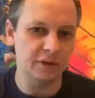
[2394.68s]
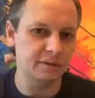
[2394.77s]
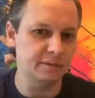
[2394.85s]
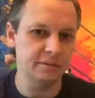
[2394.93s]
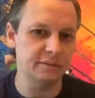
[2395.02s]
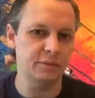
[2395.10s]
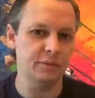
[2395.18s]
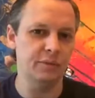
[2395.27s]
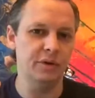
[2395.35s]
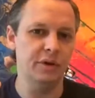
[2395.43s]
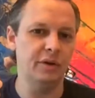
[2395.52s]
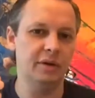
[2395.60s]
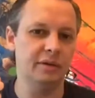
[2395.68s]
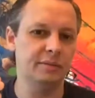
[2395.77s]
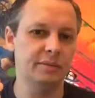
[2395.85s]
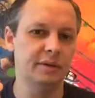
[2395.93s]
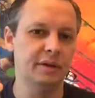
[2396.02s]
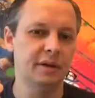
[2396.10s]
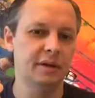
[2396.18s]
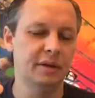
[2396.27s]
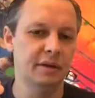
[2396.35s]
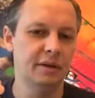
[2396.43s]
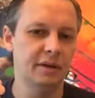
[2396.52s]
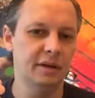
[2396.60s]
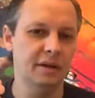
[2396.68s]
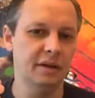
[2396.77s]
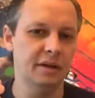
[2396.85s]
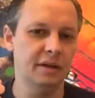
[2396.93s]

not we are not uh, it's